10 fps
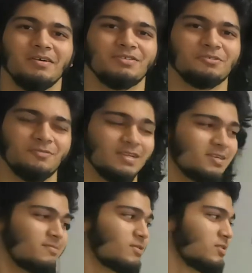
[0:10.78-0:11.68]
So
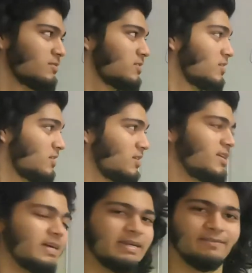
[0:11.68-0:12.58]
welcome to the
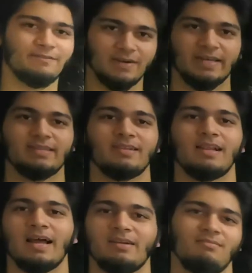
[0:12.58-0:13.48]
third and
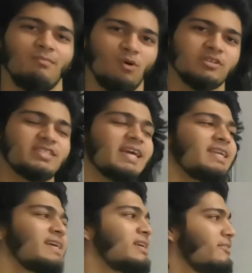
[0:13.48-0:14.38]
final and most
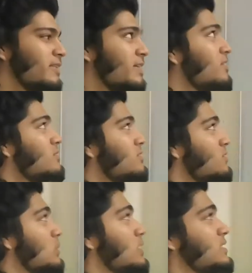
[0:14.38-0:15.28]
elegant way to
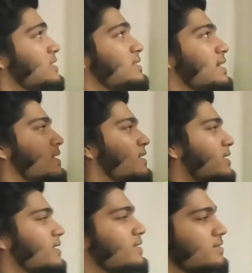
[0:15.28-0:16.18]
do this integral
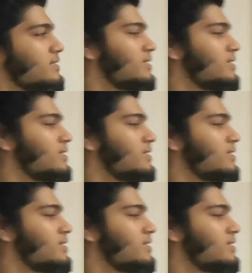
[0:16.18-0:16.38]
right here,